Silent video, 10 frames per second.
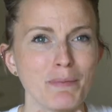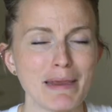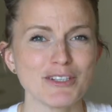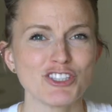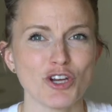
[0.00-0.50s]

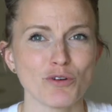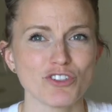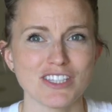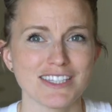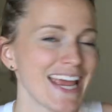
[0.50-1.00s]
Babies don't
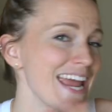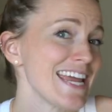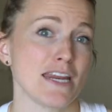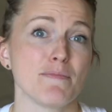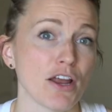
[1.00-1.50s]
just take
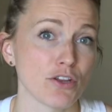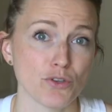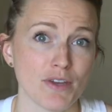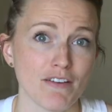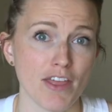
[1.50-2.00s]
any bottle
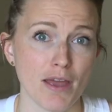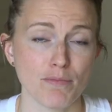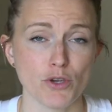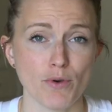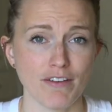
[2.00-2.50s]
you give
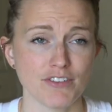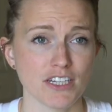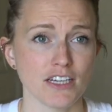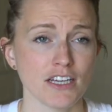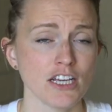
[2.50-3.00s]
them. You have
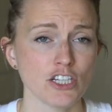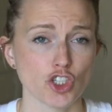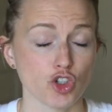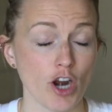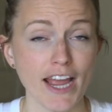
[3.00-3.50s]
to
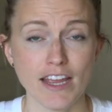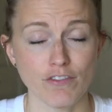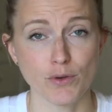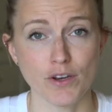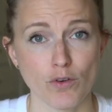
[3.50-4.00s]
try a
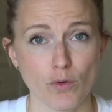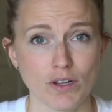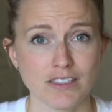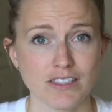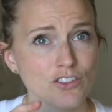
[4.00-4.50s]
few different
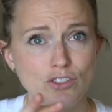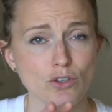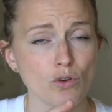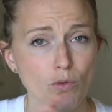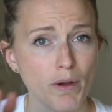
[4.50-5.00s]
ones. Just
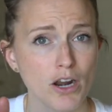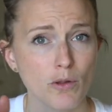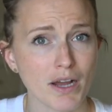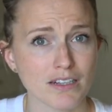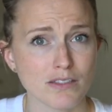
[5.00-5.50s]
Google bottle
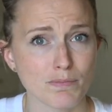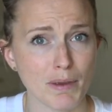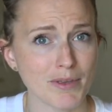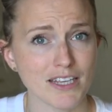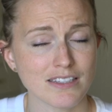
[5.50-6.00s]
box
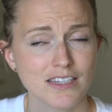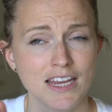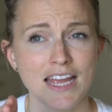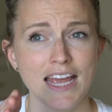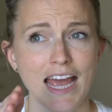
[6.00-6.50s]
BabyList
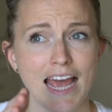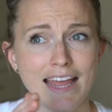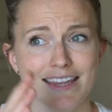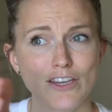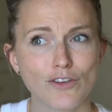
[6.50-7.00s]

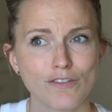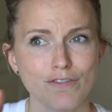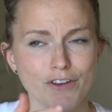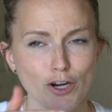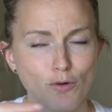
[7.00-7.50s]
and then
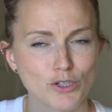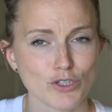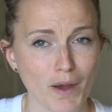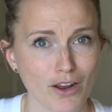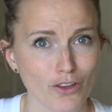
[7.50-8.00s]
figure out
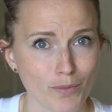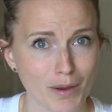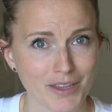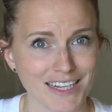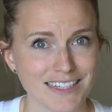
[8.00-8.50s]
which bottle your
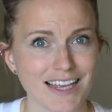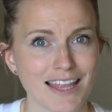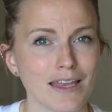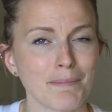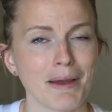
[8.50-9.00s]
baby likes
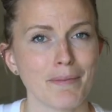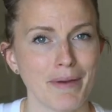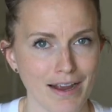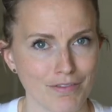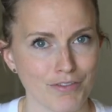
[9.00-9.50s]
and then buy a
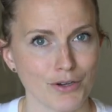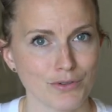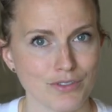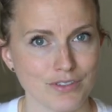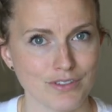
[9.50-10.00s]
pack of those.